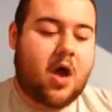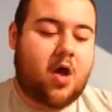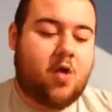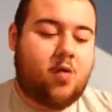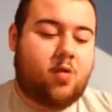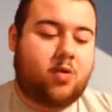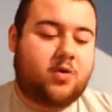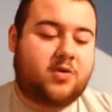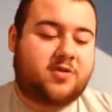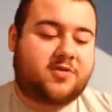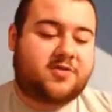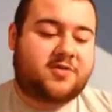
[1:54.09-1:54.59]

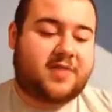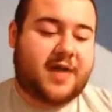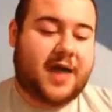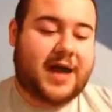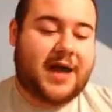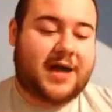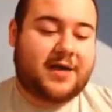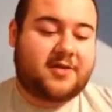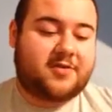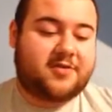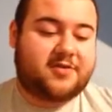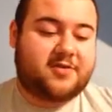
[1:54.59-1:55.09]
was
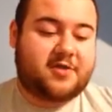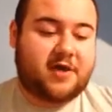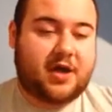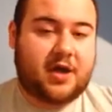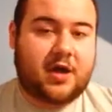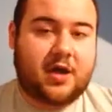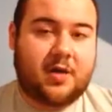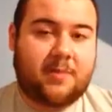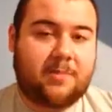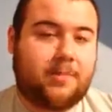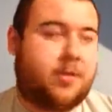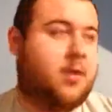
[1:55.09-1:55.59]
that
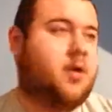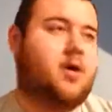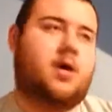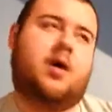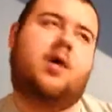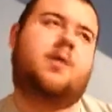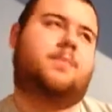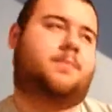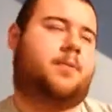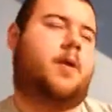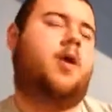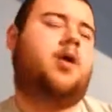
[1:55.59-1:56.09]

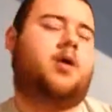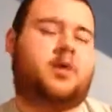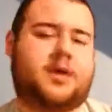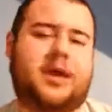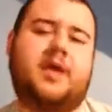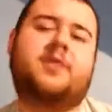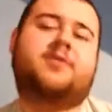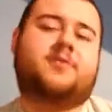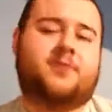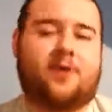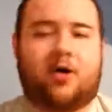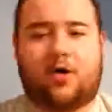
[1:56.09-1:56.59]

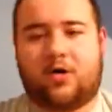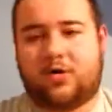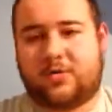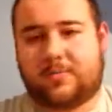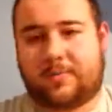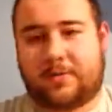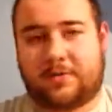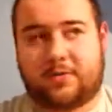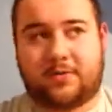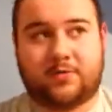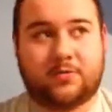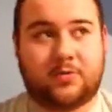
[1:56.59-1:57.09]
Pokemon
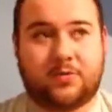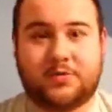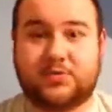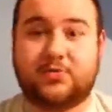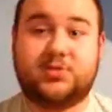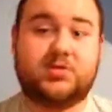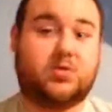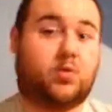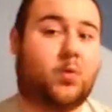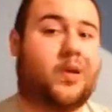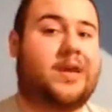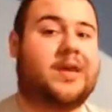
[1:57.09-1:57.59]
Tournament, which
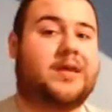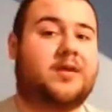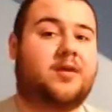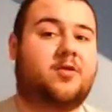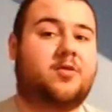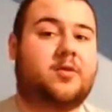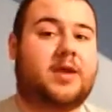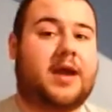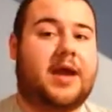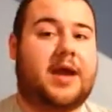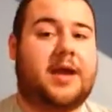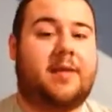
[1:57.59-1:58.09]
was a Wii
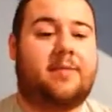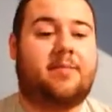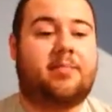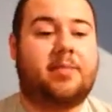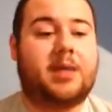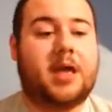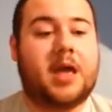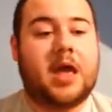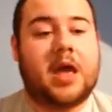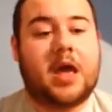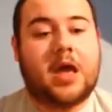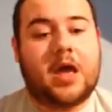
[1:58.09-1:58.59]
U game,
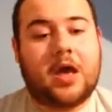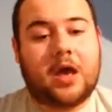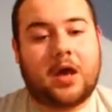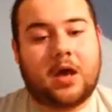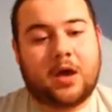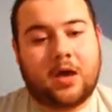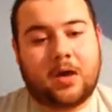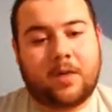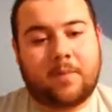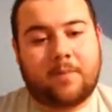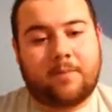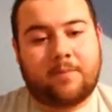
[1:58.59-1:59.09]

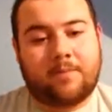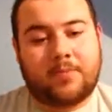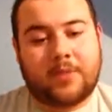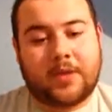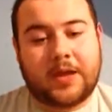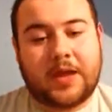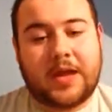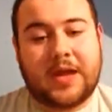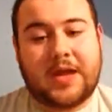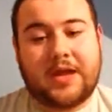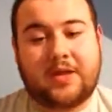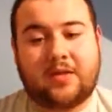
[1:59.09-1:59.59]

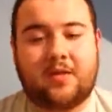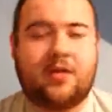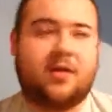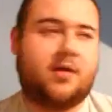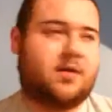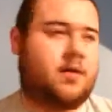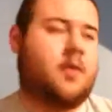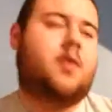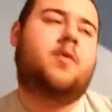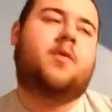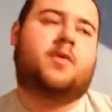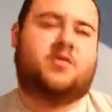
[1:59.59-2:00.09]

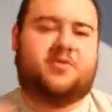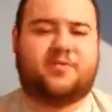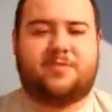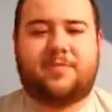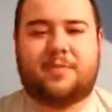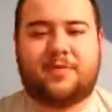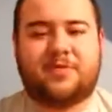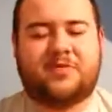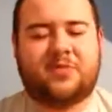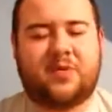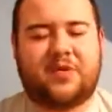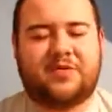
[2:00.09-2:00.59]

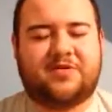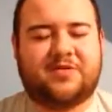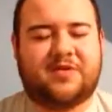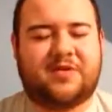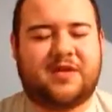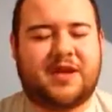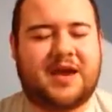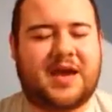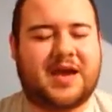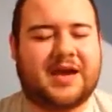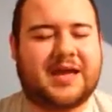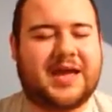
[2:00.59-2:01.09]
as well as
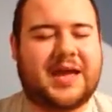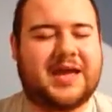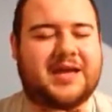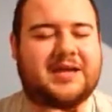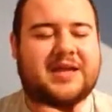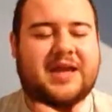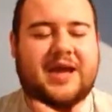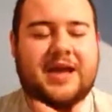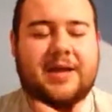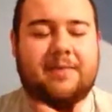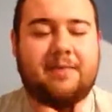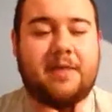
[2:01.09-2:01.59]
an arcade
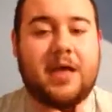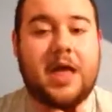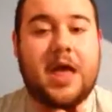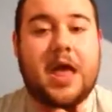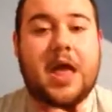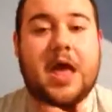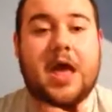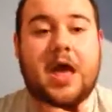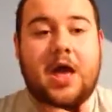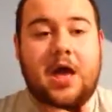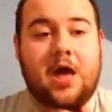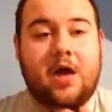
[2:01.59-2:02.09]
game,
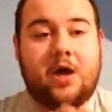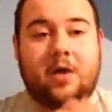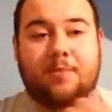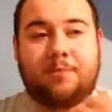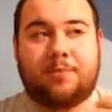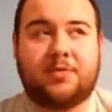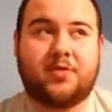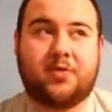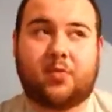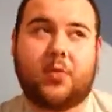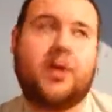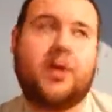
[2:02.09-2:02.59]

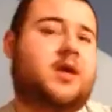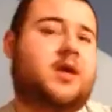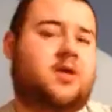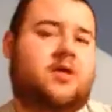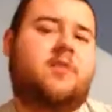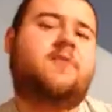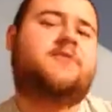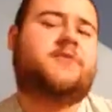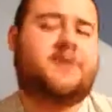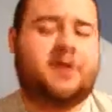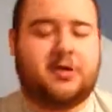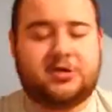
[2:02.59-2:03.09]
but the
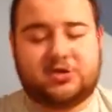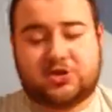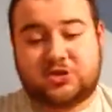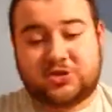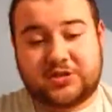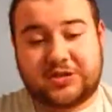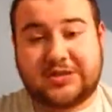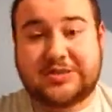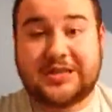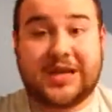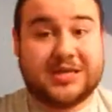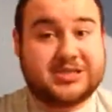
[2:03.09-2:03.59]
U version
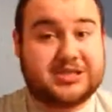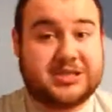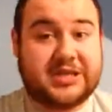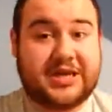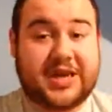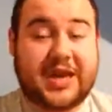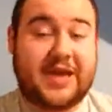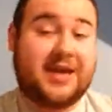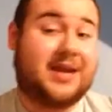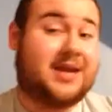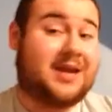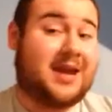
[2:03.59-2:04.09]
is actually
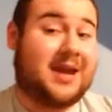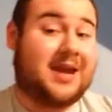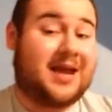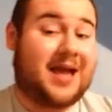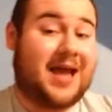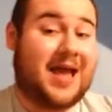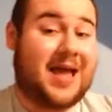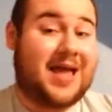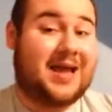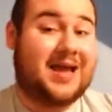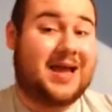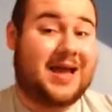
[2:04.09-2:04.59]
getting an
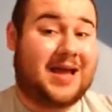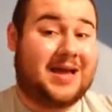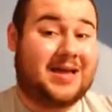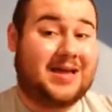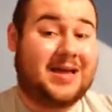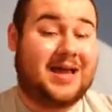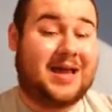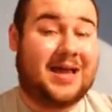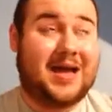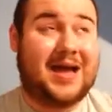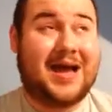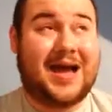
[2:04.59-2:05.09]

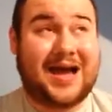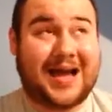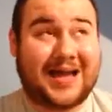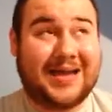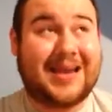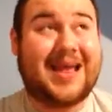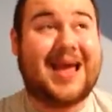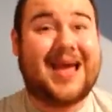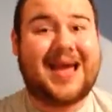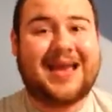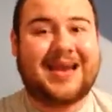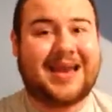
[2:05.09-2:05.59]

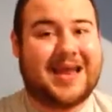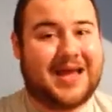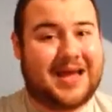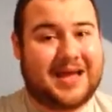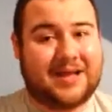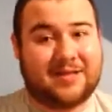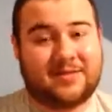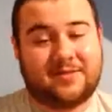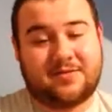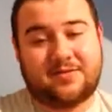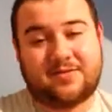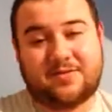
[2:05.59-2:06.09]

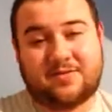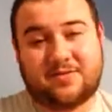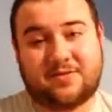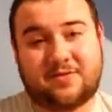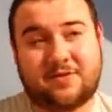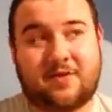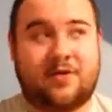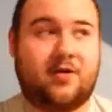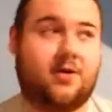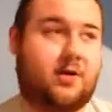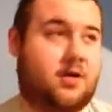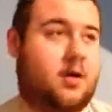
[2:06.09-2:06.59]
enhanced
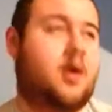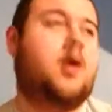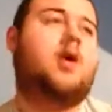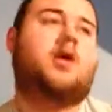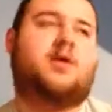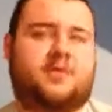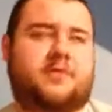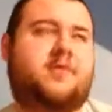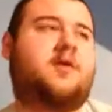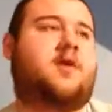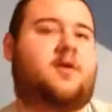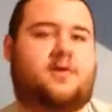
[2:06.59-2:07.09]
or
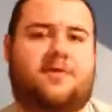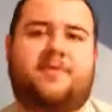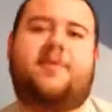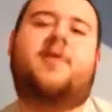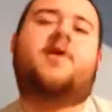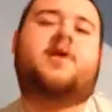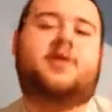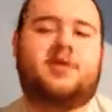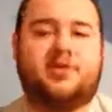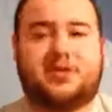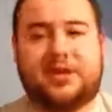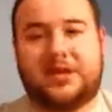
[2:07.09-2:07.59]
sort of
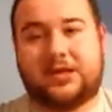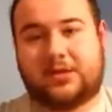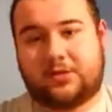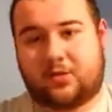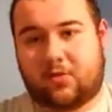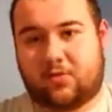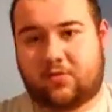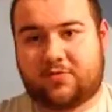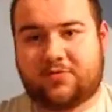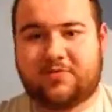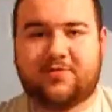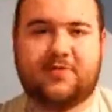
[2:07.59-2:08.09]

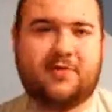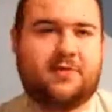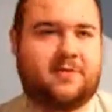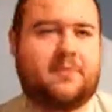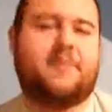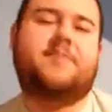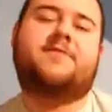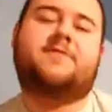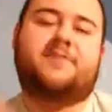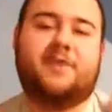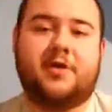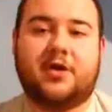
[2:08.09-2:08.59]
deluxe
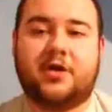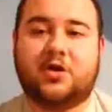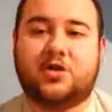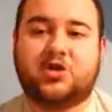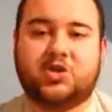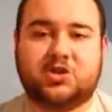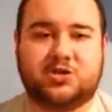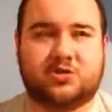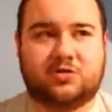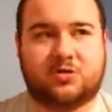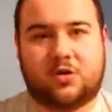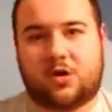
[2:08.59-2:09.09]

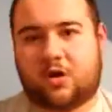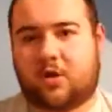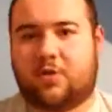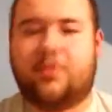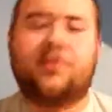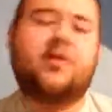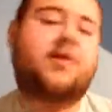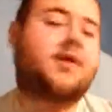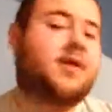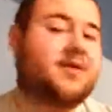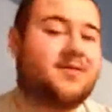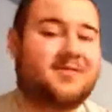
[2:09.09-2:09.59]
version
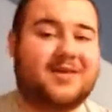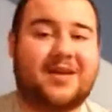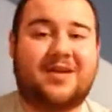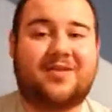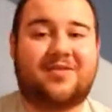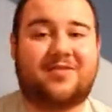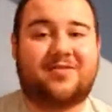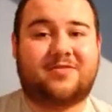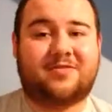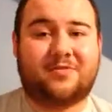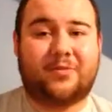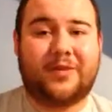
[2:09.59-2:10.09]
on the
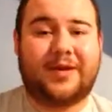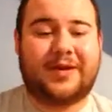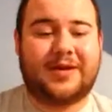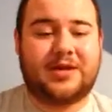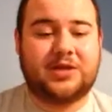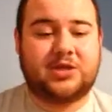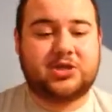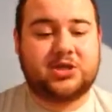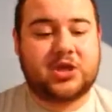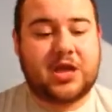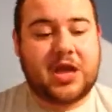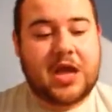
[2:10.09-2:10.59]
Nintendo
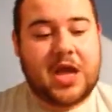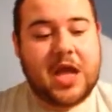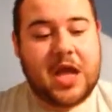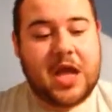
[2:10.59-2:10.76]
Switch,